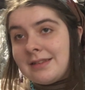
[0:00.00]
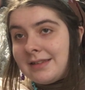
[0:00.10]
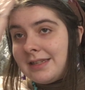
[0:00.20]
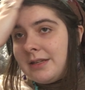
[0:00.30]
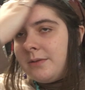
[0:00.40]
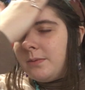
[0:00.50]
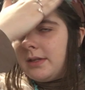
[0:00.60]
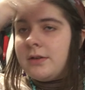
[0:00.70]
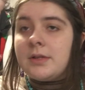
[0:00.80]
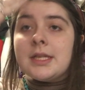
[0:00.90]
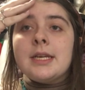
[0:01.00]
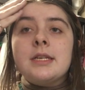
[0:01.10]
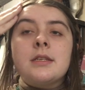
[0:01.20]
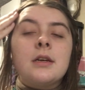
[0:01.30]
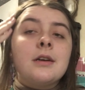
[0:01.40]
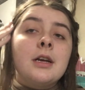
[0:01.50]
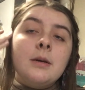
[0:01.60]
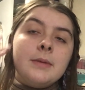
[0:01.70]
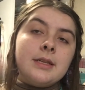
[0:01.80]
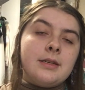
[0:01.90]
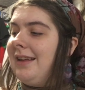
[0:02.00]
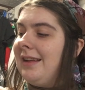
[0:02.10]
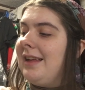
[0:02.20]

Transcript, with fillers: see when new things are coming.